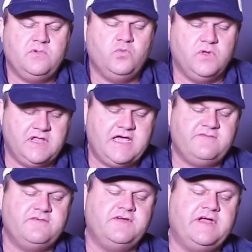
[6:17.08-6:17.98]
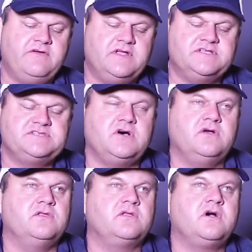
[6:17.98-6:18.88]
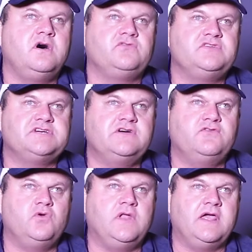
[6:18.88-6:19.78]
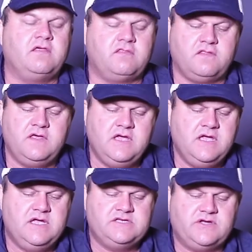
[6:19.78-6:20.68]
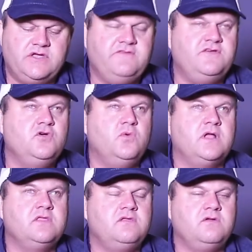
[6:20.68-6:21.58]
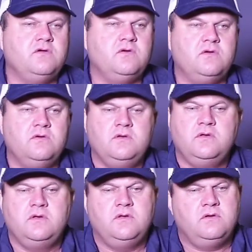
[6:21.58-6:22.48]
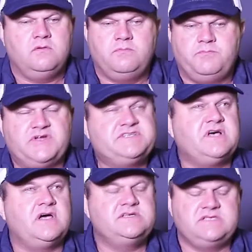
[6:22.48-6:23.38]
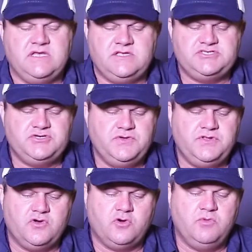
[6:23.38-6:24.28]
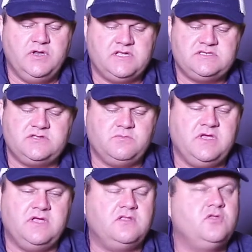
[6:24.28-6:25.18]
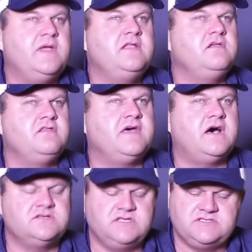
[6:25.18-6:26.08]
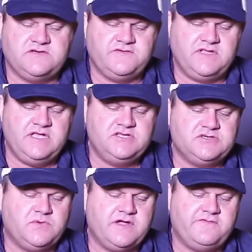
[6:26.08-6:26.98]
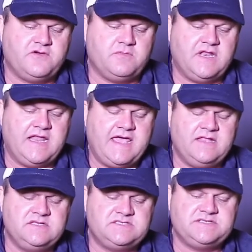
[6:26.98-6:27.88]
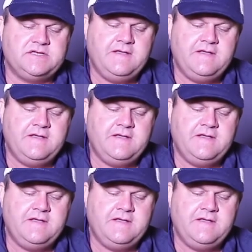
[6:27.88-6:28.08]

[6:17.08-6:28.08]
will have a variance on cartridge overall length. So if you want to precisely tune your bullets to be 20 thousandths of an inch away from the lands,